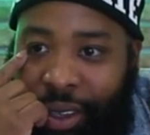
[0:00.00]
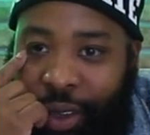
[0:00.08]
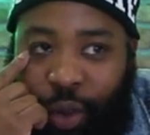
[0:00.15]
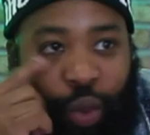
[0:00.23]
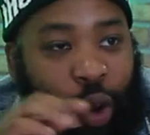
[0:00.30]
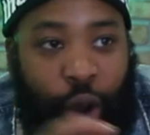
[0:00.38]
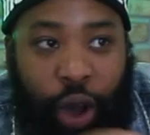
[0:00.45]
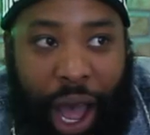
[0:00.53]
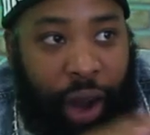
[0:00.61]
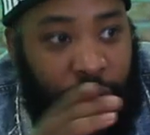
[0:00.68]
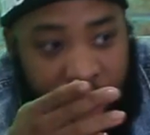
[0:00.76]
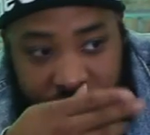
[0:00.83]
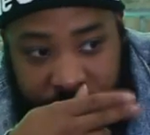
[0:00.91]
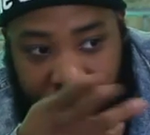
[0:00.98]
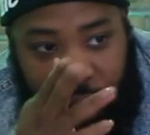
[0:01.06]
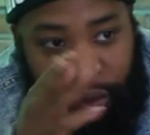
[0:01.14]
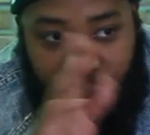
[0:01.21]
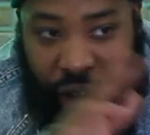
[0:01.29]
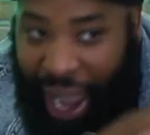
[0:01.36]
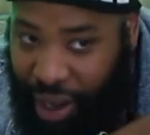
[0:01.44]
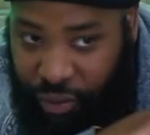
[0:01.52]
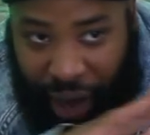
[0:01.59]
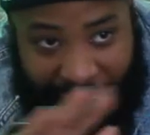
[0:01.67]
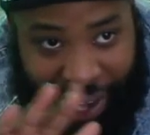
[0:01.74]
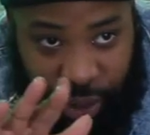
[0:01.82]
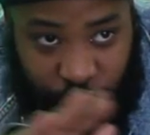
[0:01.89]
The wall, I don't even think
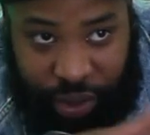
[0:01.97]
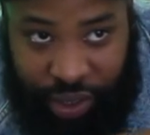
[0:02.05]
racks